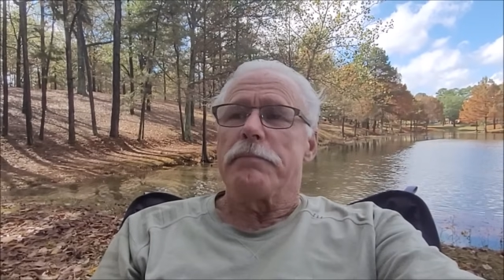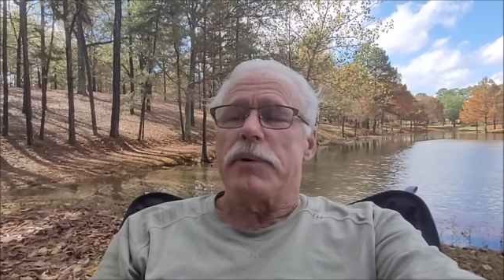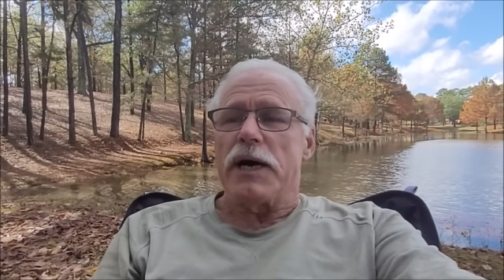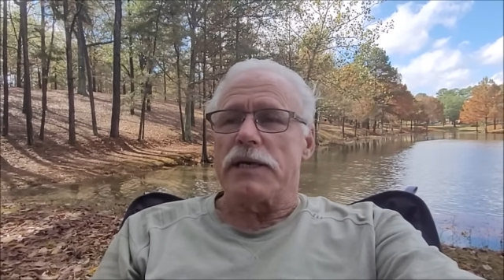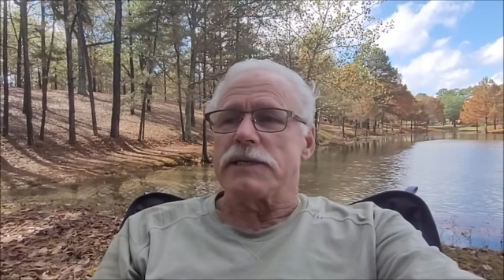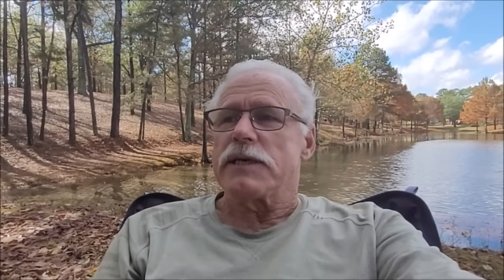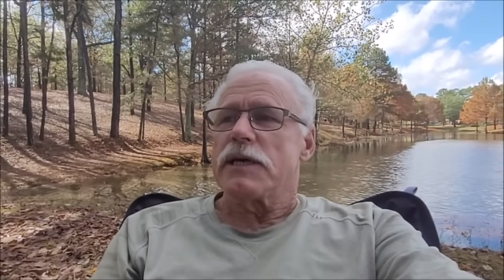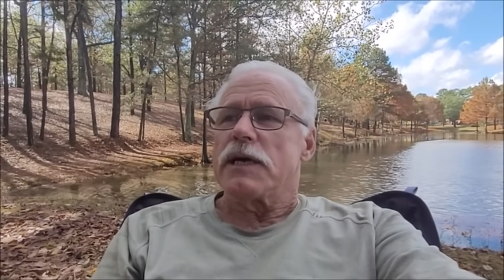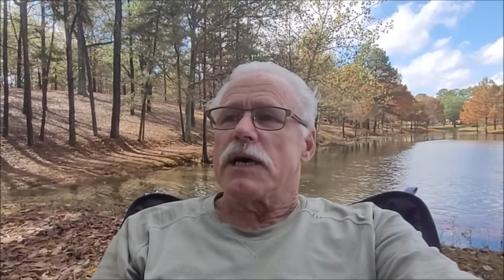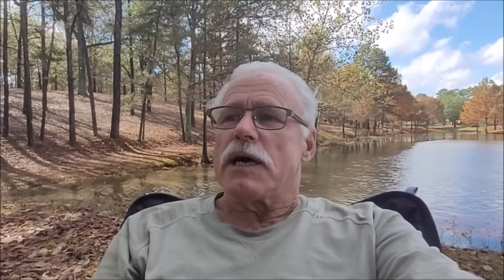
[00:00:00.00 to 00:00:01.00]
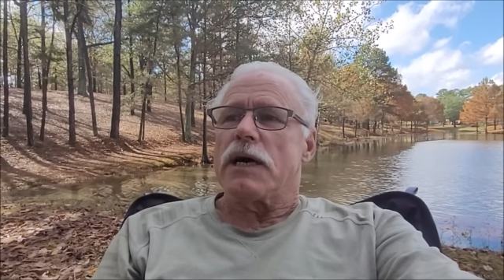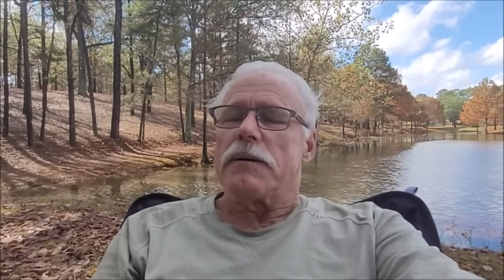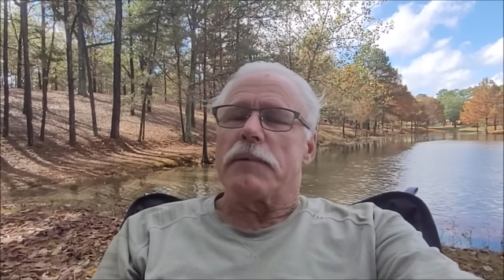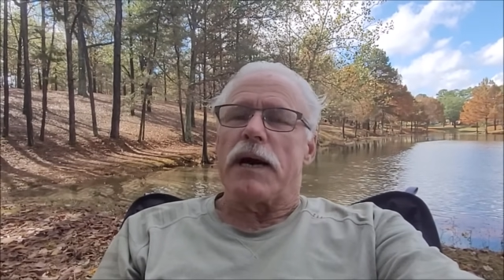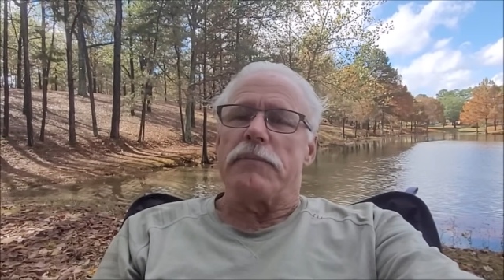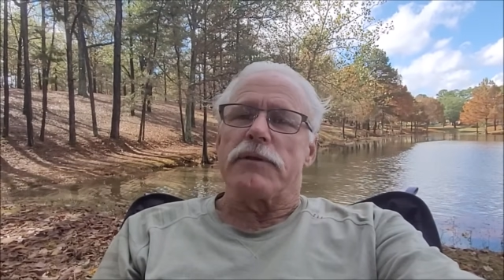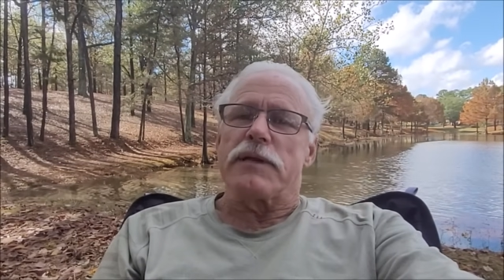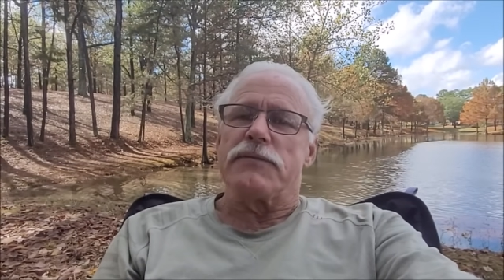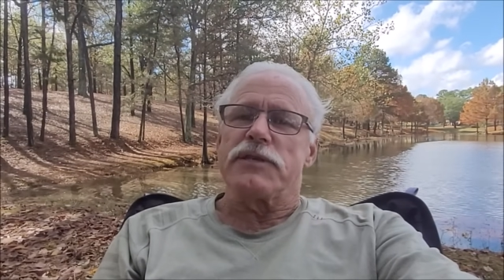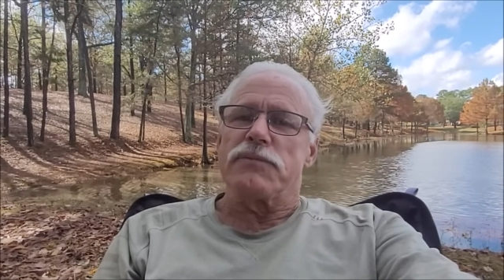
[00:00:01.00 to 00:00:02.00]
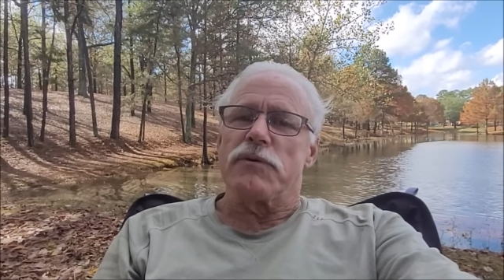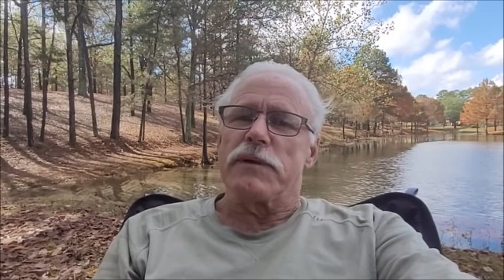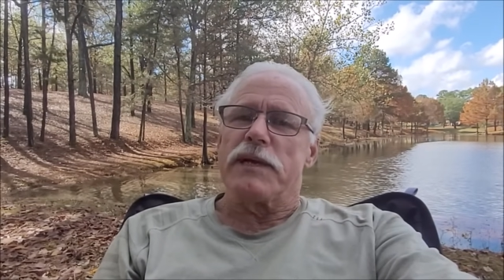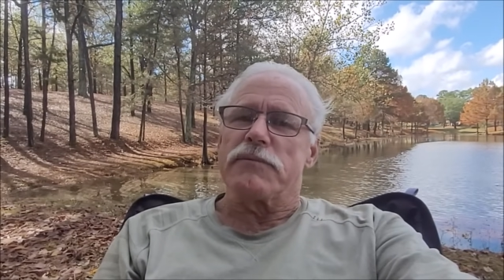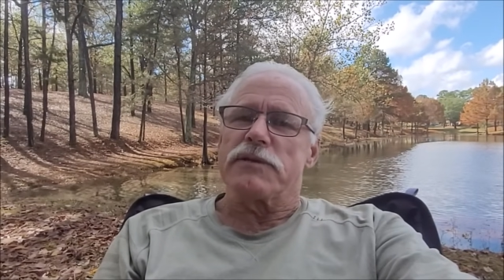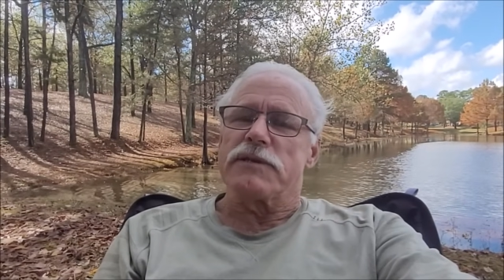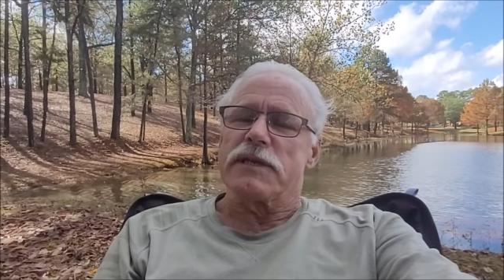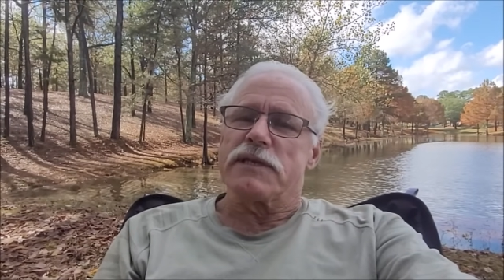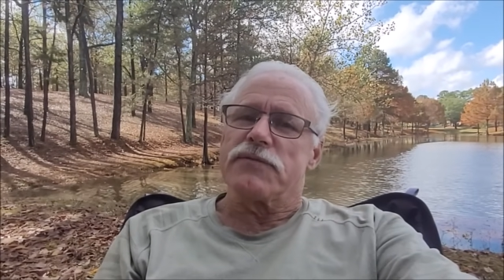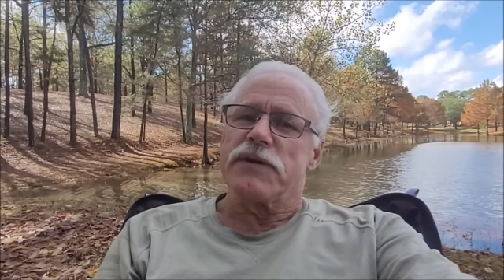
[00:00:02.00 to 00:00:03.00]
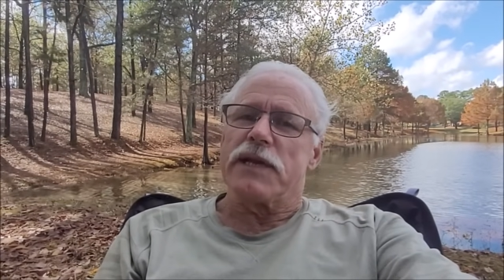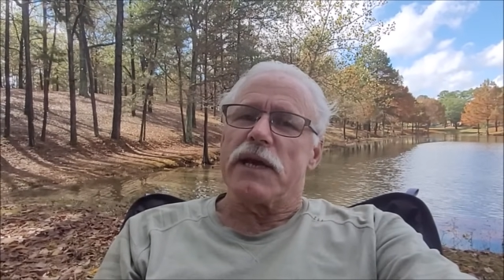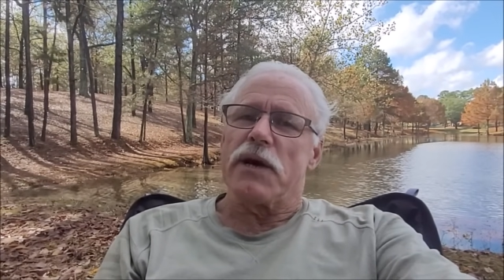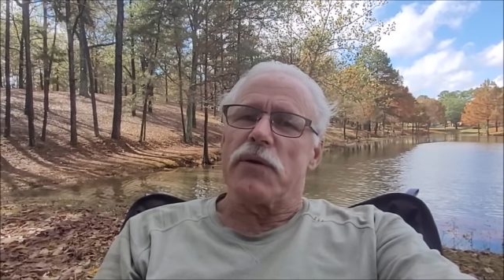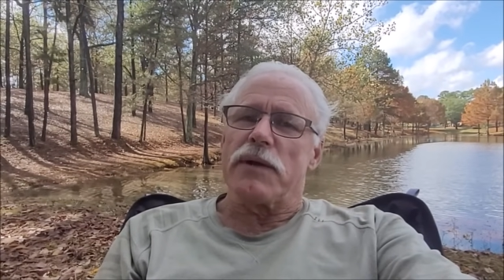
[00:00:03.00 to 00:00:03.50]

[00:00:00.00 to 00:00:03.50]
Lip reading: but I believe she will be able to see this video.